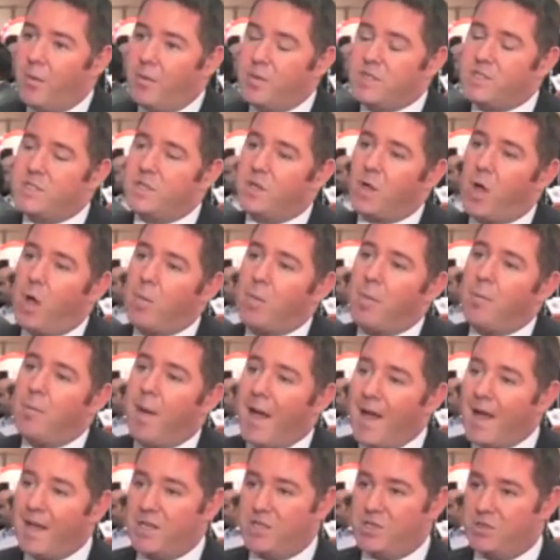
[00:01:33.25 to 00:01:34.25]
which is a common
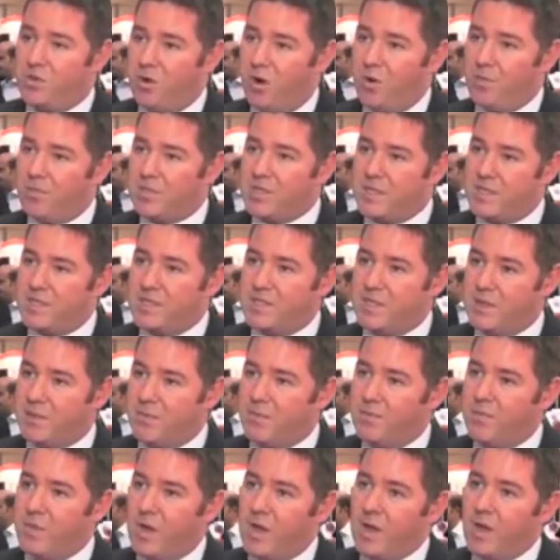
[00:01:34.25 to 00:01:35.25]
baggage drop system,